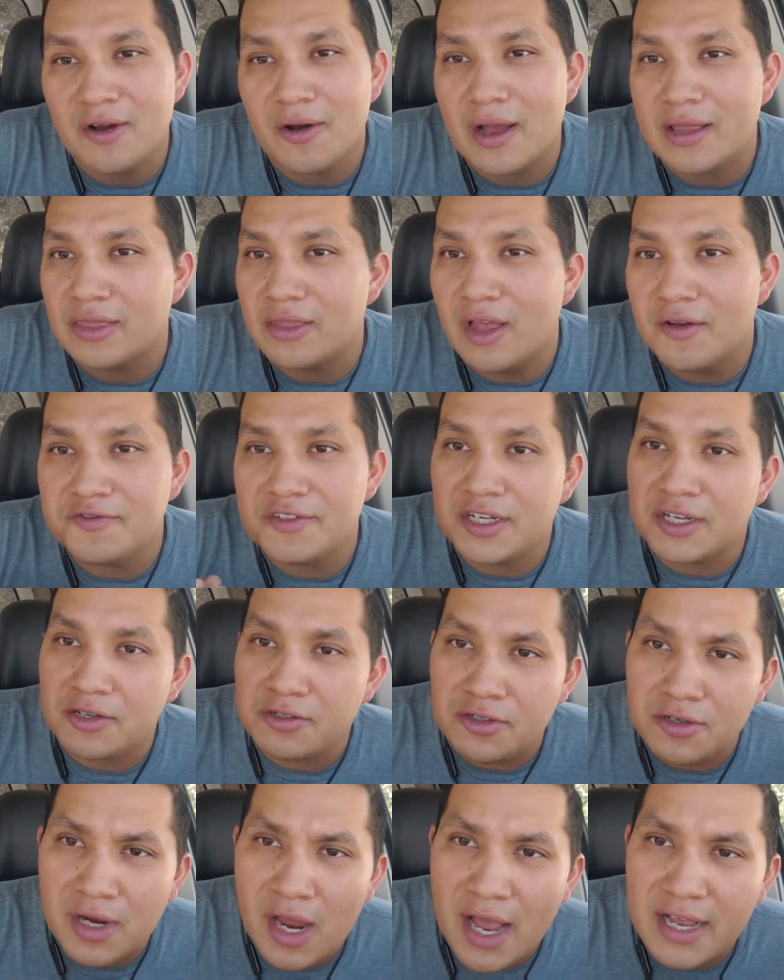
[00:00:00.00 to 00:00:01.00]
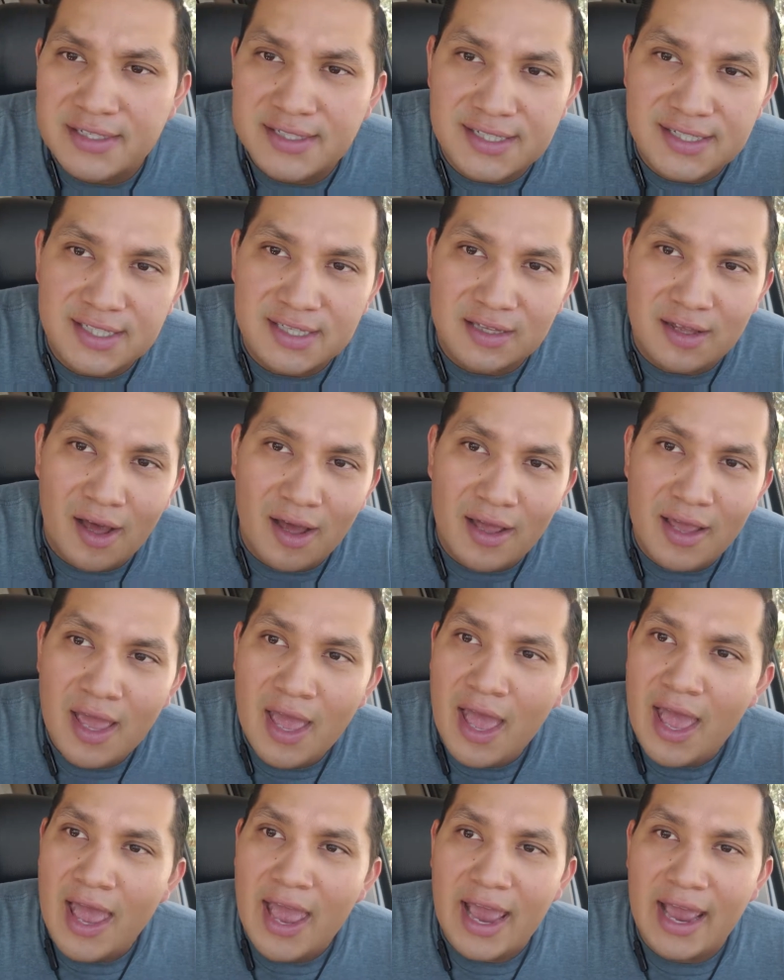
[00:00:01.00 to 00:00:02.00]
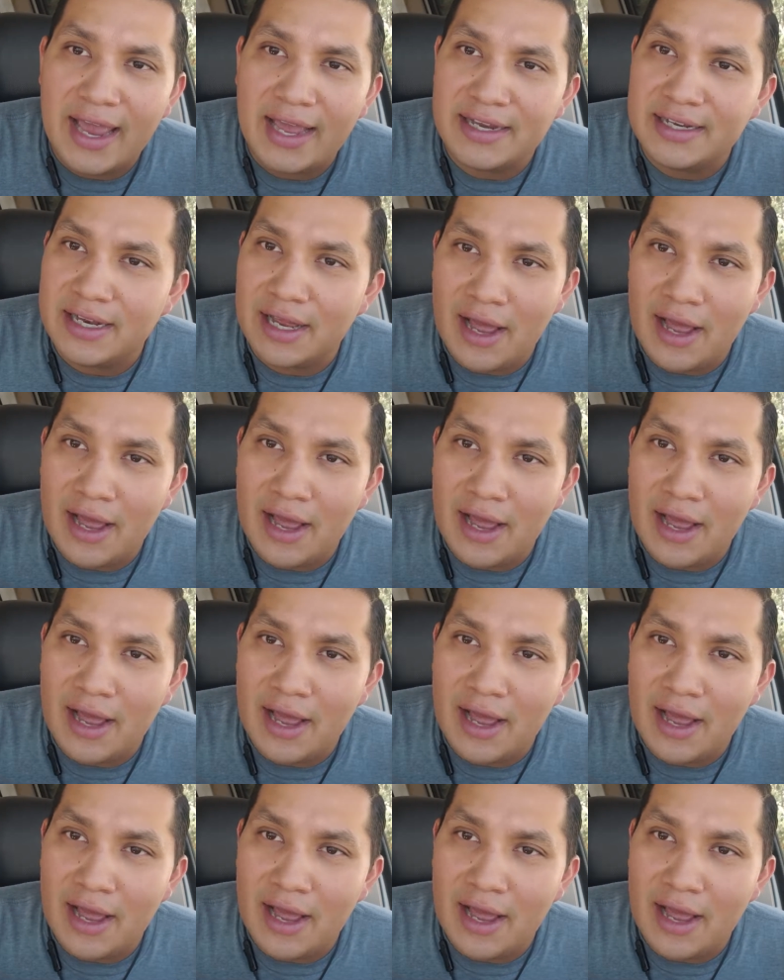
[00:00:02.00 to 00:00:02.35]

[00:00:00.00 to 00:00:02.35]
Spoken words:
I'd love to hear your guys' thought, and